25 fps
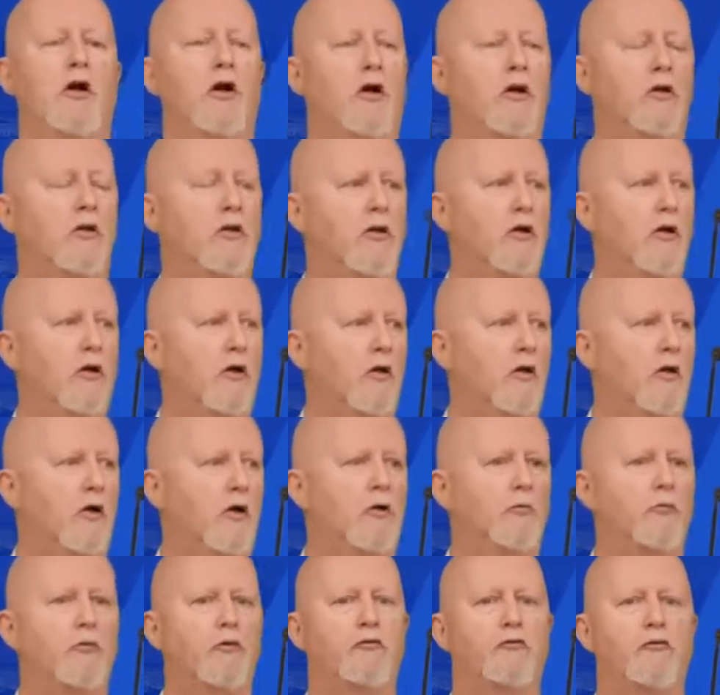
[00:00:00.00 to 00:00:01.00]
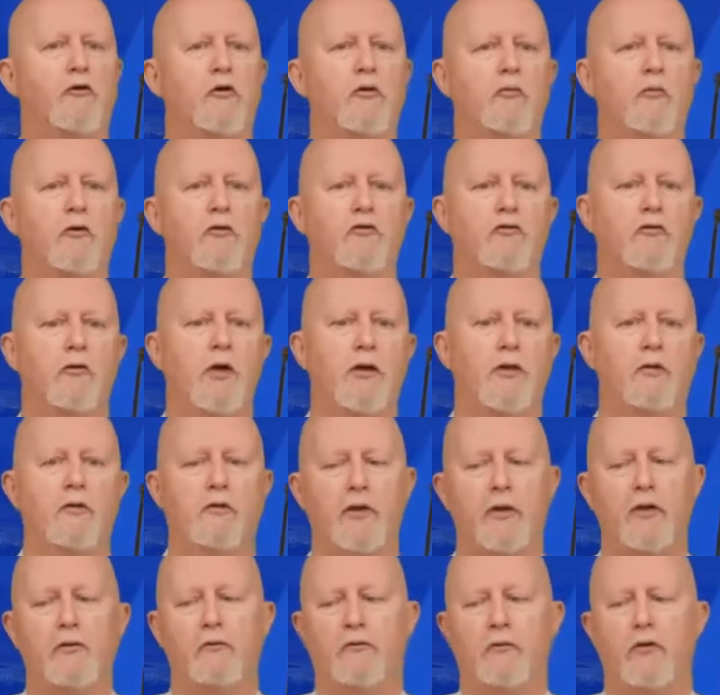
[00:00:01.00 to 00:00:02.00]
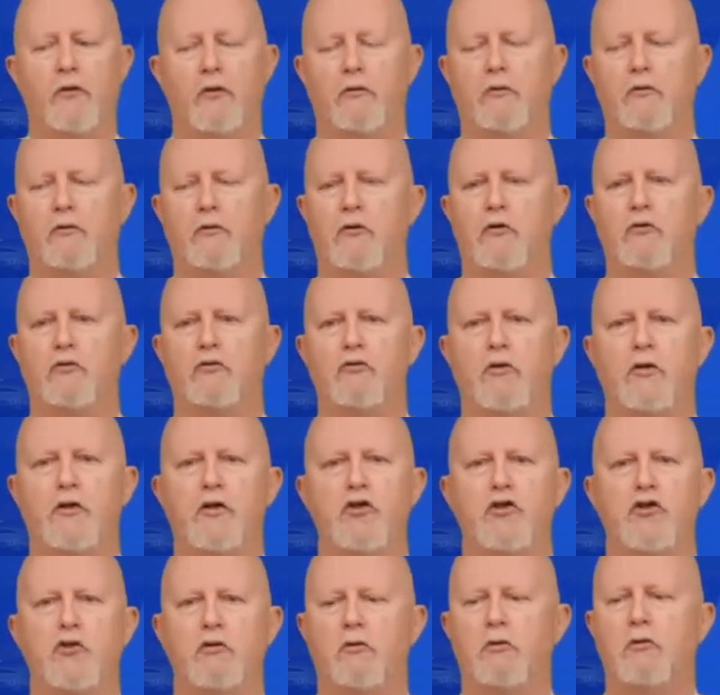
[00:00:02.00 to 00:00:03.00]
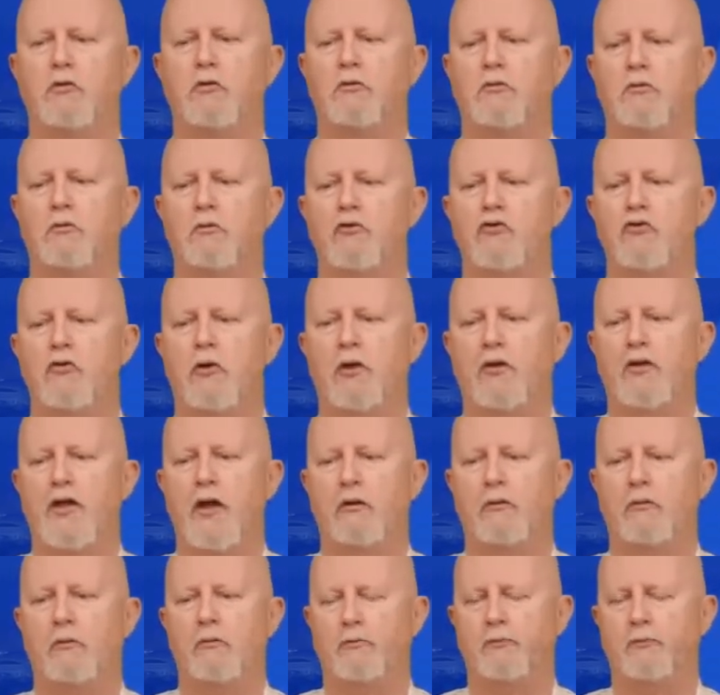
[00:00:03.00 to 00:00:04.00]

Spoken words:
on performance rather than your traditional drill down.